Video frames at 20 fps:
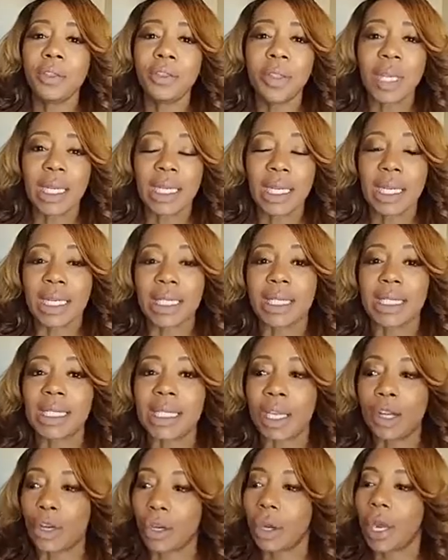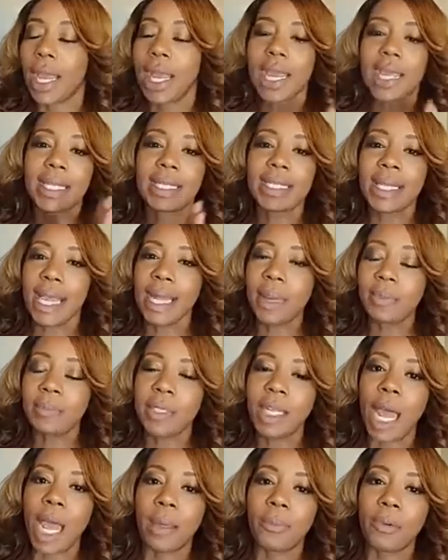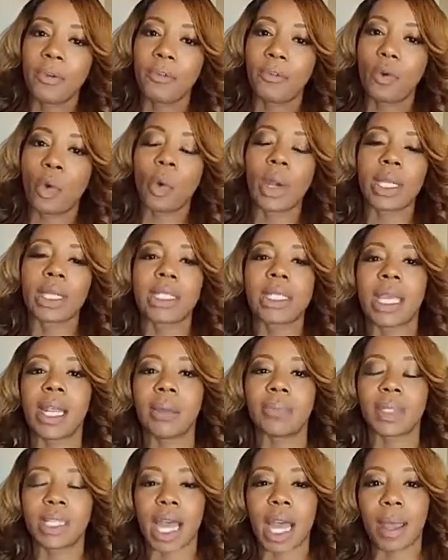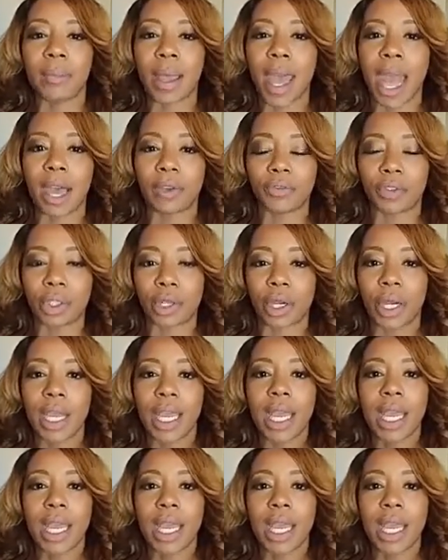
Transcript: thing to consider, setup time before and setup time after.